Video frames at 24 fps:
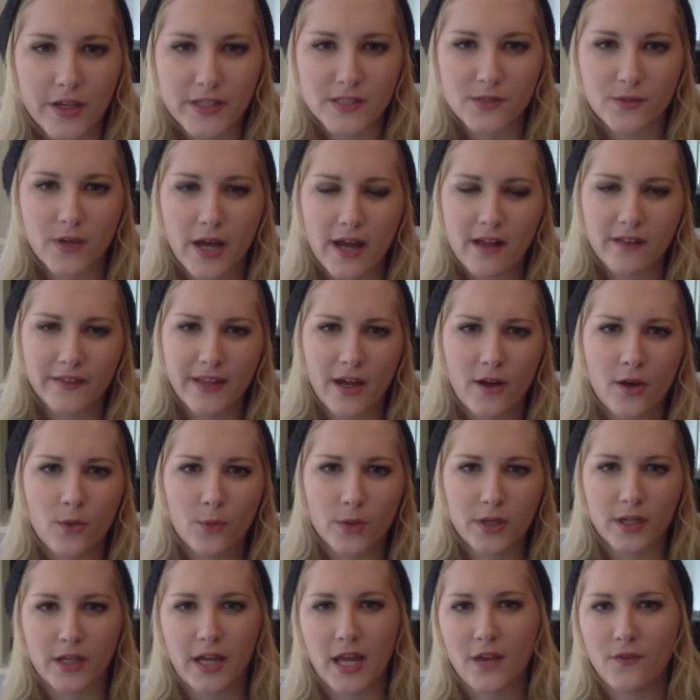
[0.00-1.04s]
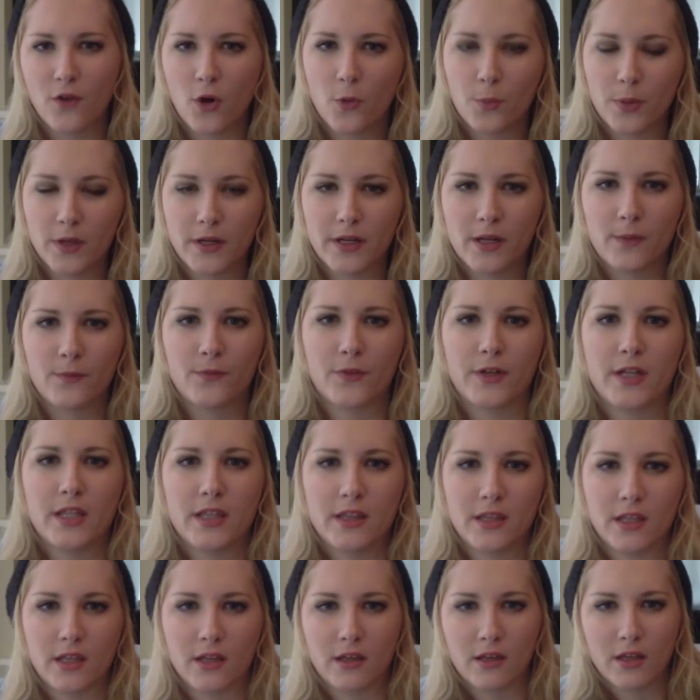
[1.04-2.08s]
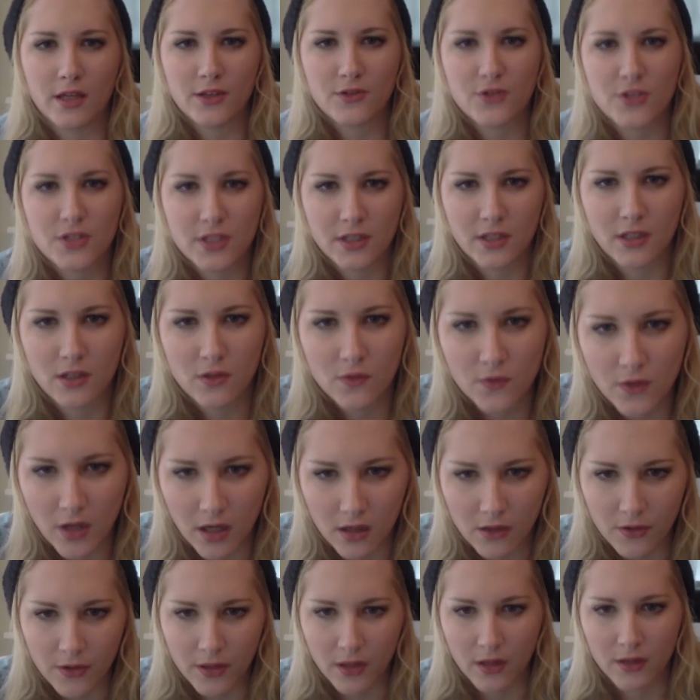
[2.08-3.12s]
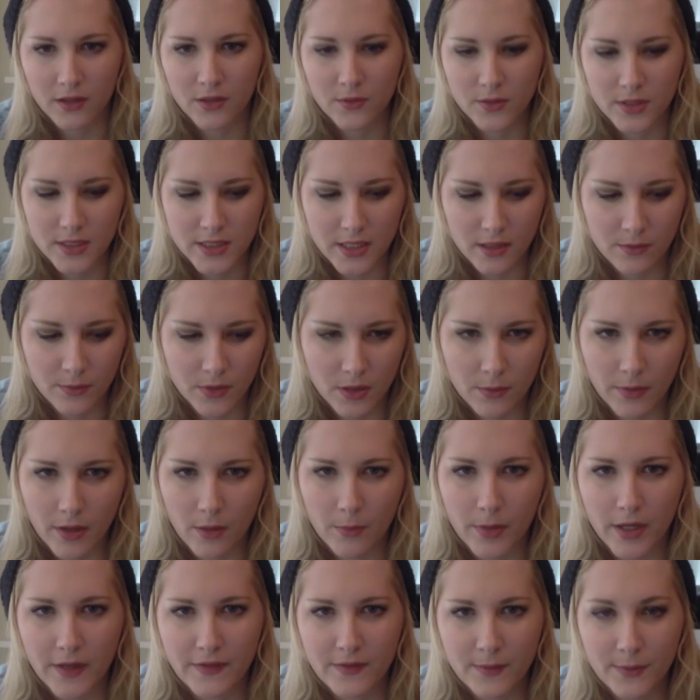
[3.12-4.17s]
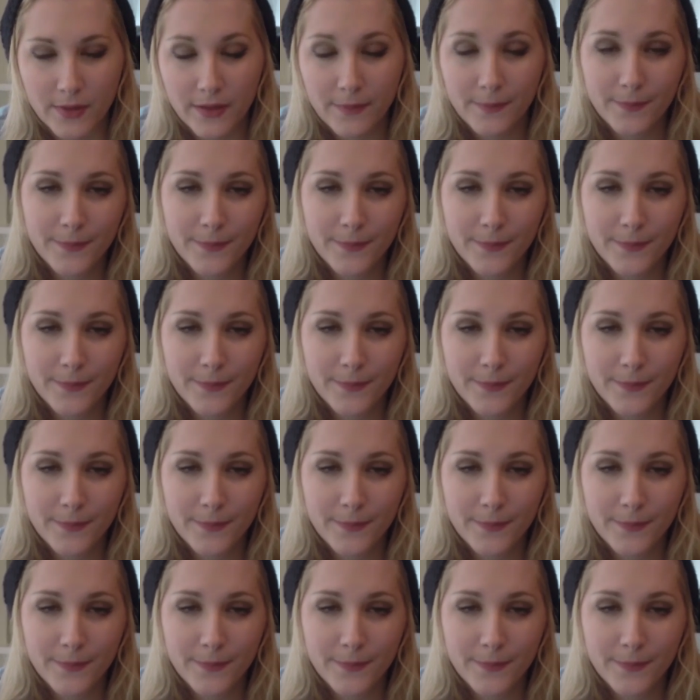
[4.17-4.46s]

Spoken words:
Okay, so Kyle, now I want to kind of open it up for anything interesting that you've got going on you want to tell me about, possibly?